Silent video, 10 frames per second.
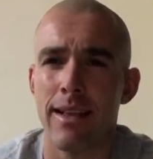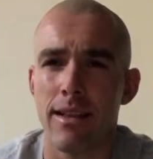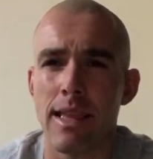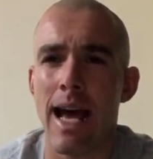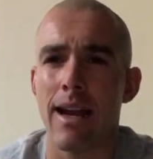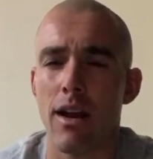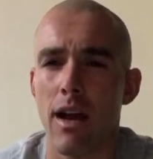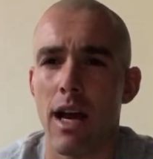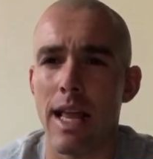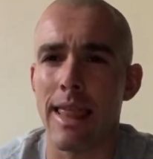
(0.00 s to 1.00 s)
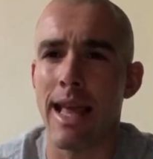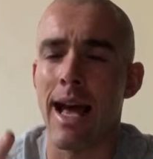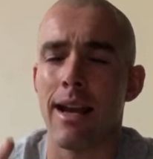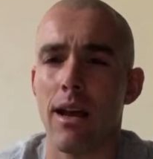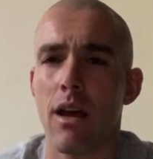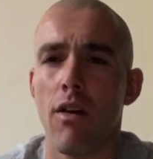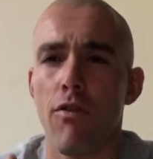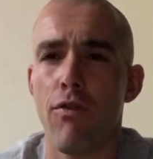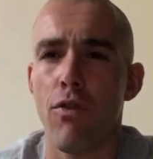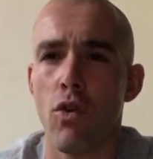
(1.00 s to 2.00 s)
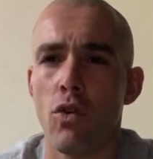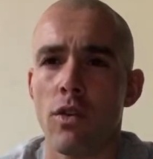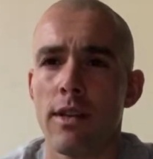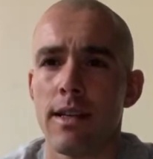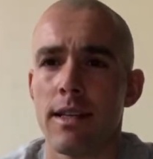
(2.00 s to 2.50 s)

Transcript: not not a full